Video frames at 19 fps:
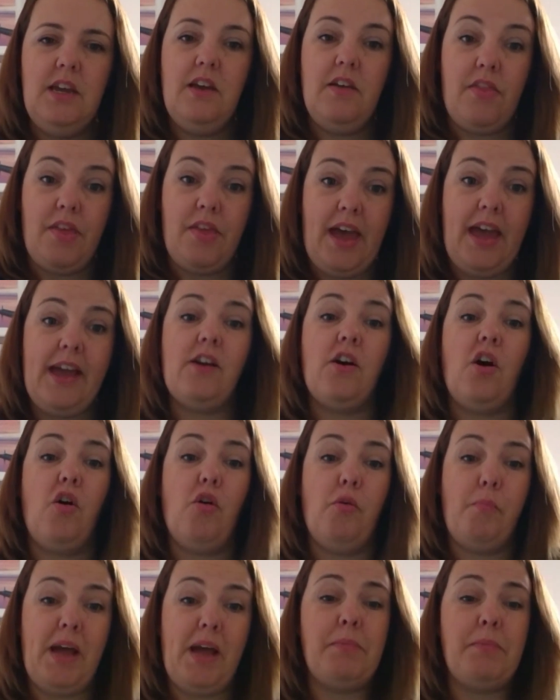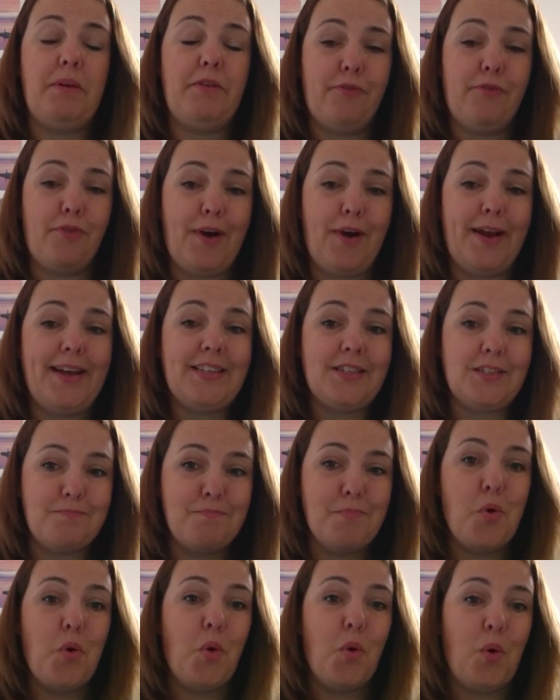Their goal may be phrased
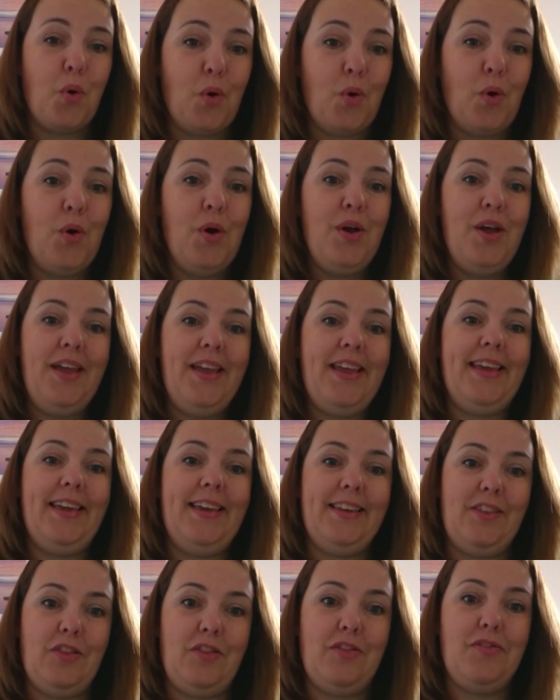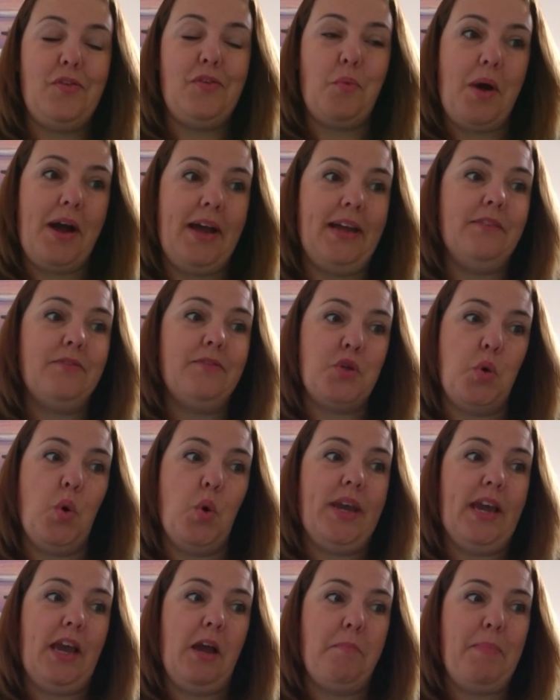more in the way of
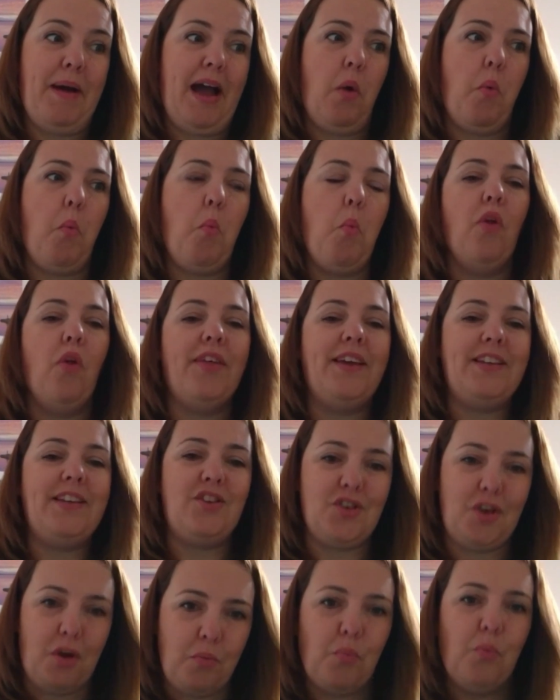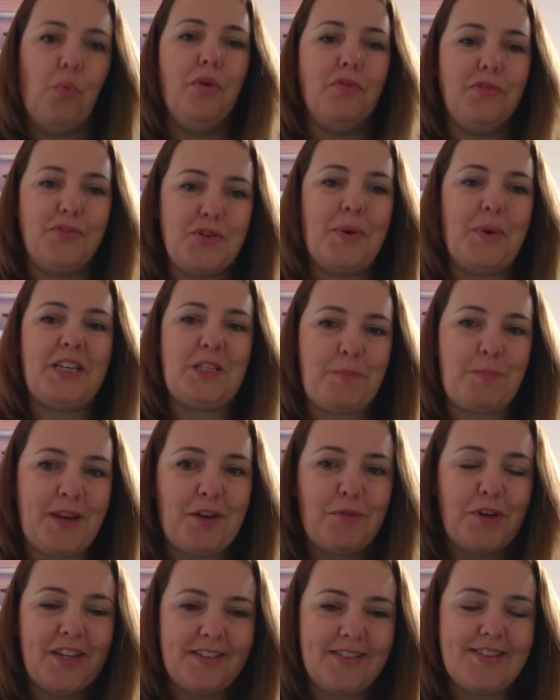talking about what they don't want to
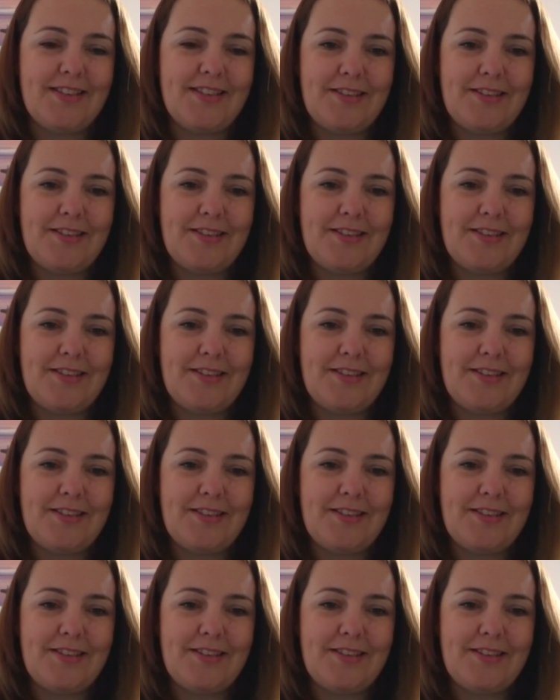experience.